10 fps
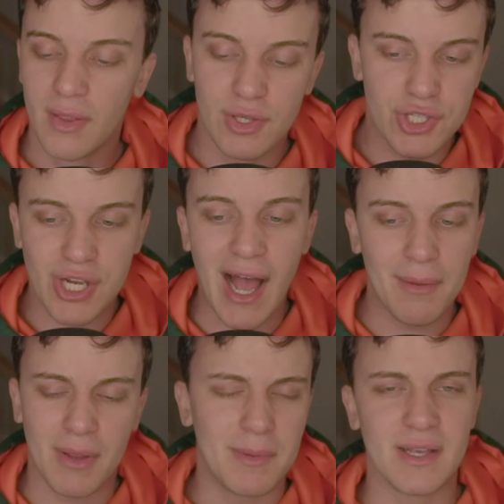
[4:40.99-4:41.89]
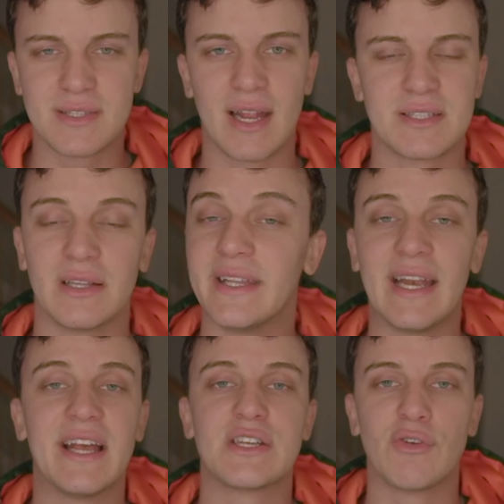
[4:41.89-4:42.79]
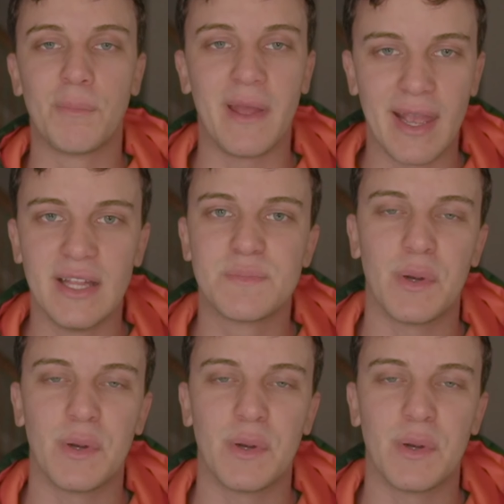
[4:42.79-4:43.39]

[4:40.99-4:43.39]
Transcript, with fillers: The shot maybe isn't as elite as a Roope Hintz,